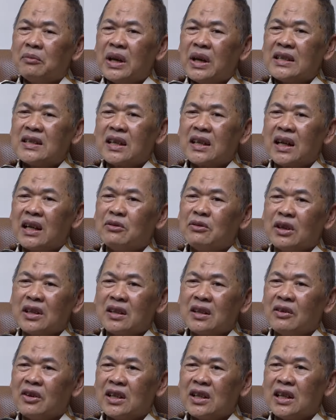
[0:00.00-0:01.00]
Basically
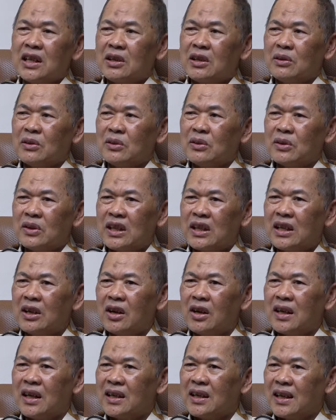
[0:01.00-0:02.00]
what he do, he
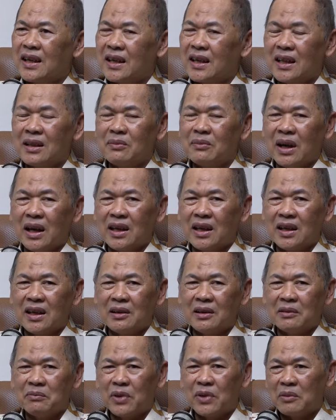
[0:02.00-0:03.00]
already read
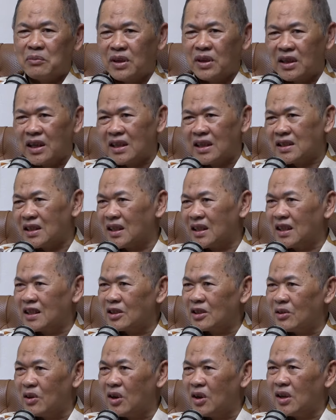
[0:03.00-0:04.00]
my publication and
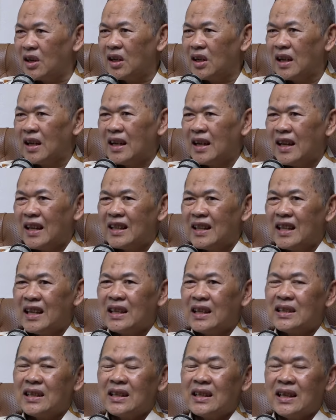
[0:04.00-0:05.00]
so on.
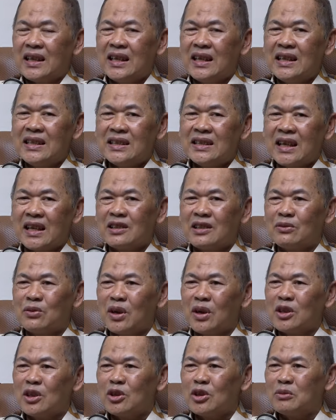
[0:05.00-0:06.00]
He just
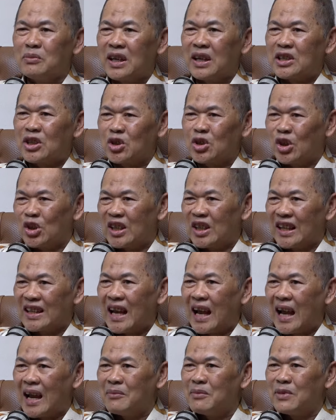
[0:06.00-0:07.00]
want to make sure that
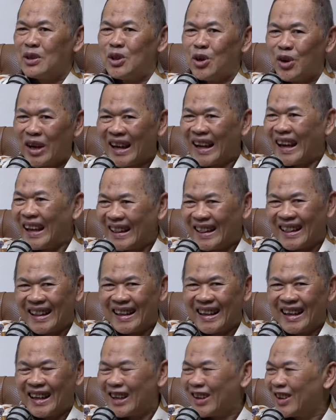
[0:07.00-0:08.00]
I'm doing it,
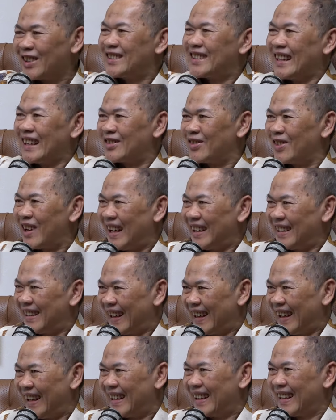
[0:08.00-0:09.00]
not just
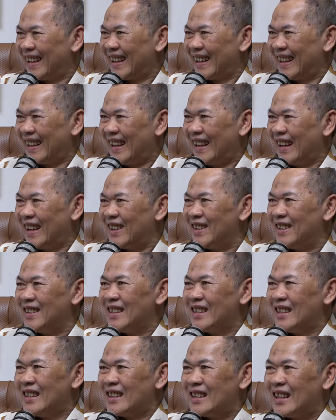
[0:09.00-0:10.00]
writing it.
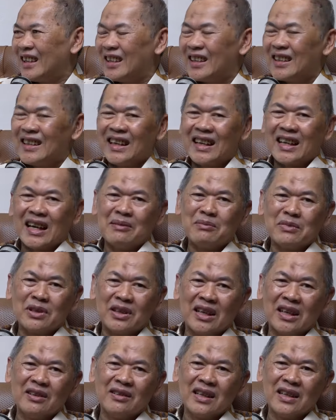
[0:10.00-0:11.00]
They come to
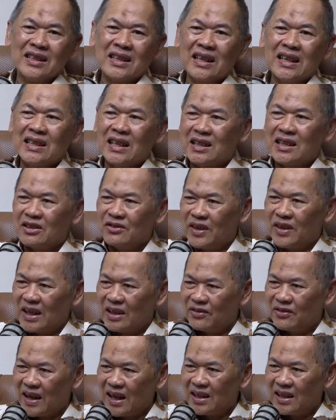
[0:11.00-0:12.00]
Indonesia just to
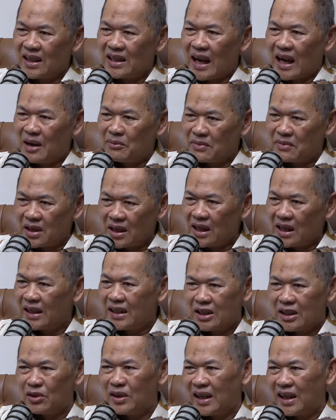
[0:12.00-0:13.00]
verify that I'm really
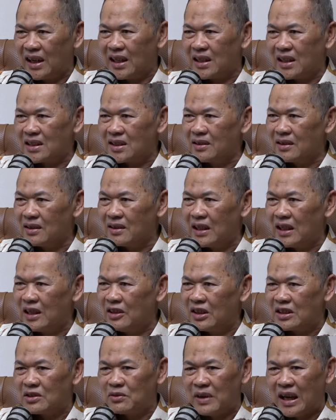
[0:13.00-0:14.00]
doing it. So he
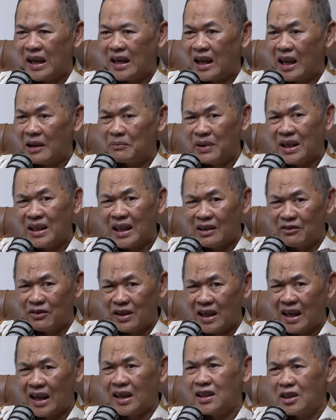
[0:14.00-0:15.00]
is very happy that
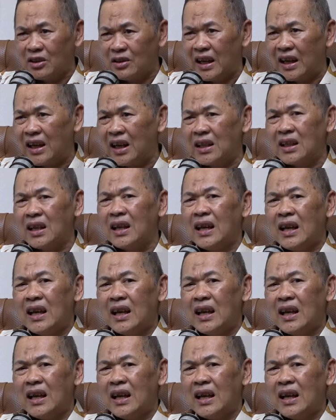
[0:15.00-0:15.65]
we are doing it.